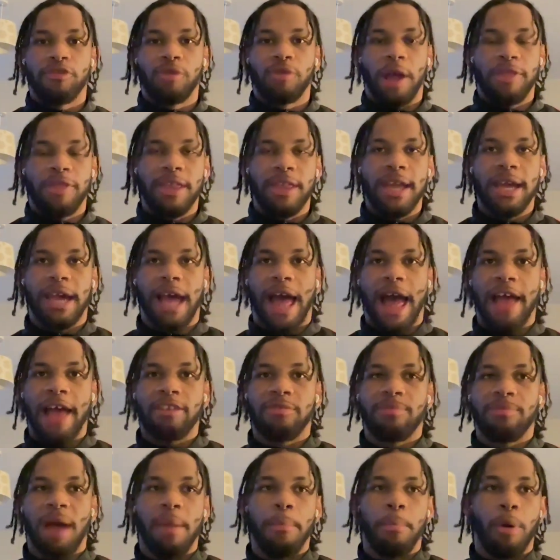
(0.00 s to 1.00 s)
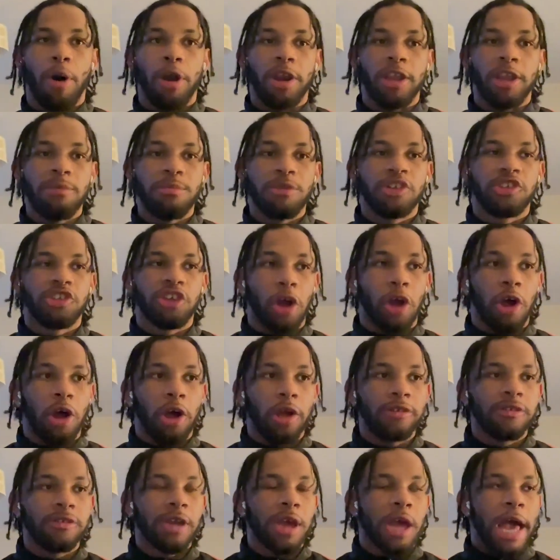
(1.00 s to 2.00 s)
So I think as my body
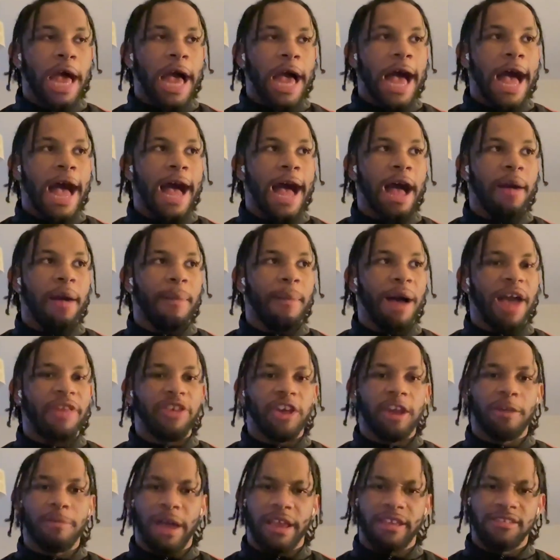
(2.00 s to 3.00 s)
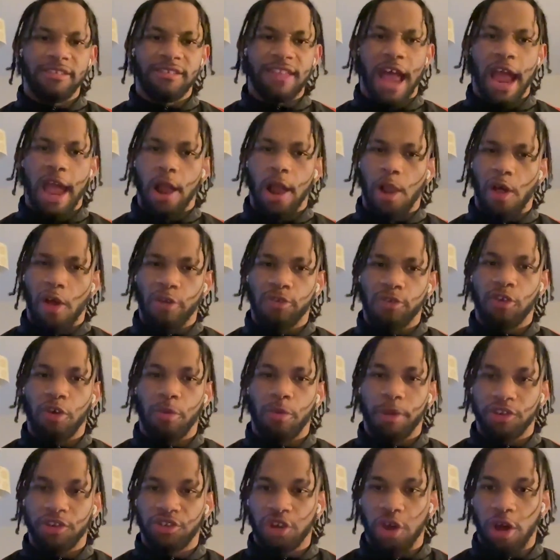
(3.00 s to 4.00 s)
matures, I think my style
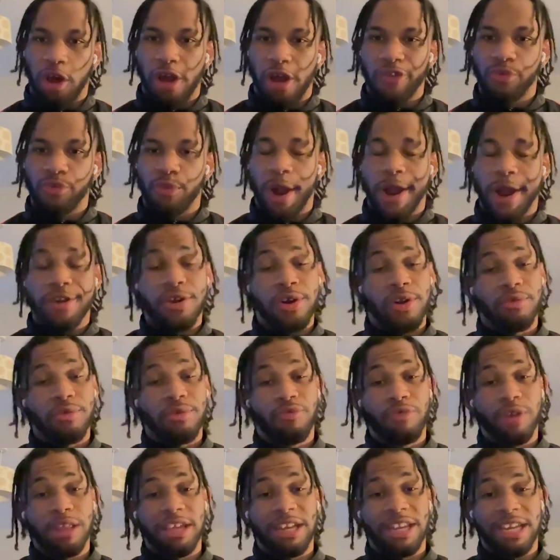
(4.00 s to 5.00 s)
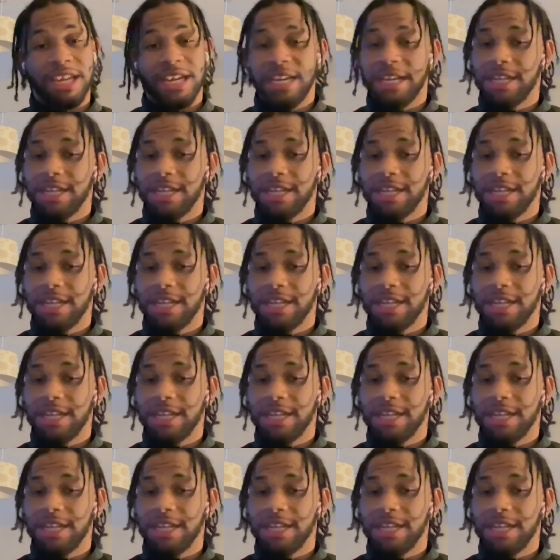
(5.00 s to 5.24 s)
also matures, where I don't really